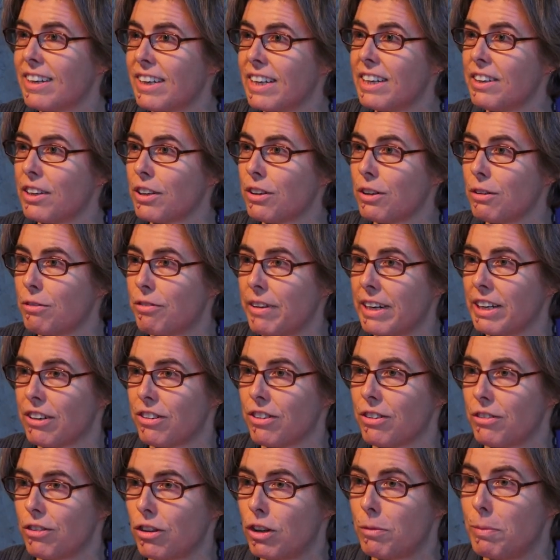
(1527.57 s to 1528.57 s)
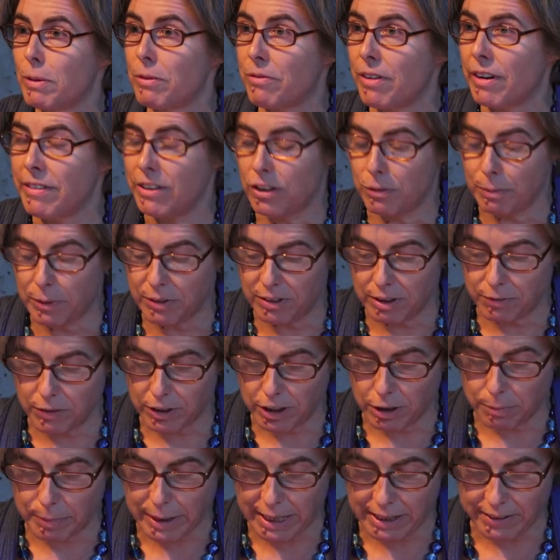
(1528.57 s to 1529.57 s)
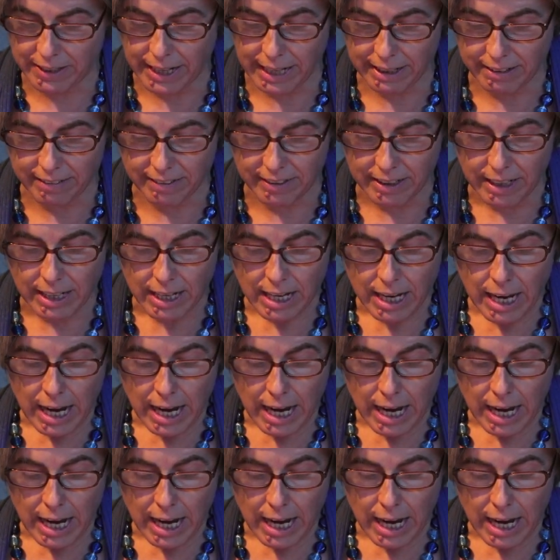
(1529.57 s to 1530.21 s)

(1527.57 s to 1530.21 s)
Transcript: in the convention, just to be very specific about that.